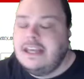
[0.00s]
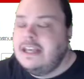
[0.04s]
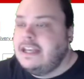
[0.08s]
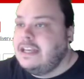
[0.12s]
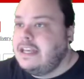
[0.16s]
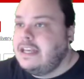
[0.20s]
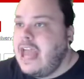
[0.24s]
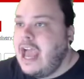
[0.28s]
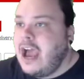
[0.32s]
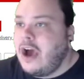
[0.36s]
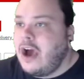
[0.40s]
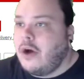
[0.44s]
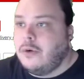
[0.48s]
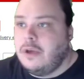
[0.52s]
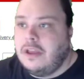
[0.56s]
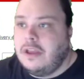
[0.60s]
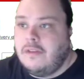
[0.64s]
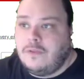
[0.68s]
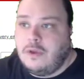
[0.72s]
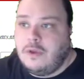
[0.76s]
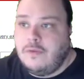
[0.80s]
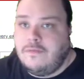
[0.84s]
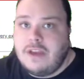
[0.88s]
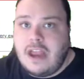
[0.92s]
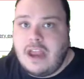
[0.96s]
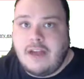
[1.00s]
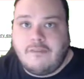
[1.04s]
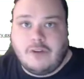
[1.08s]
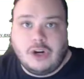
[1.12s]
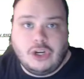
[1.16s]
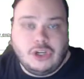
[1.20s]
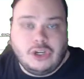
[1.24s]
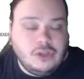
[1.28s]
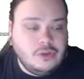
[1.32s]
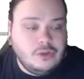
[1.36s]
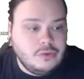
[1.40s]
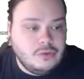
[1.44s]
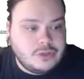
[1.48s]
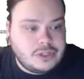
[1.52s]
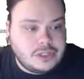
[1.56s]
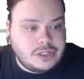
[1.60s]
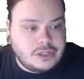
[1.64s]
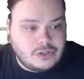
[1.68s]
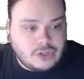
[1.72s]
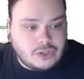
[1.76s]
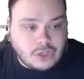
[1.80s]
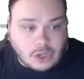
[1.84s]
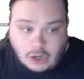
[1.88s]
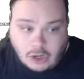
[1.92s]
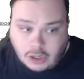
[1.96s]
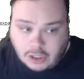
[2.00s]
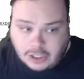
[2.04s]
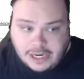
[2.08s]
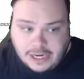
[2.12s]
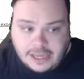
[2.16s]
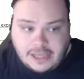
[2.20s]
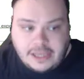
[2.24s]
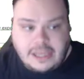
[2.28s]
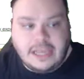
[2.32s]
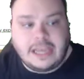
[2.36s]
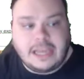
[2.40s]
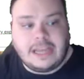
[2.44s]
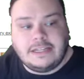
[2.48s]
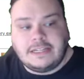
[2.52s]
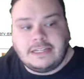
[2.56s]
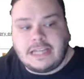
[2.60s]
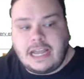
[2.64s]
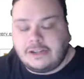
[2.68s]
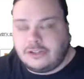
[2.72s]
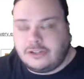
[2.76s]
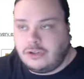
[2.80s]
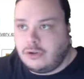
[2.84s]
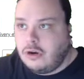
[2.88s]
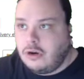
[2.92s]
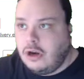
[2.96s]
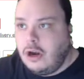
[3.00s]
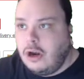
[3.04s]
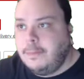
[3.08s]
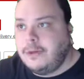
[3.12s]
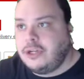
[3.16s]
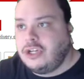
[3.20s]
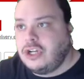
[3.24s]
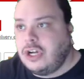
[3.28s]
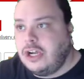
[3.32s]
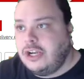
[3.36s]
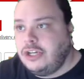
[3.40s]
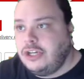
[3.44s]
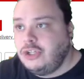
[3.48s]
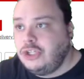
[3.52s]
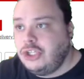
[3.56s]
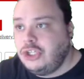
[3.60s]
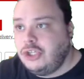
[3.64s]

Now, if you've never used target and tactical arbitrage,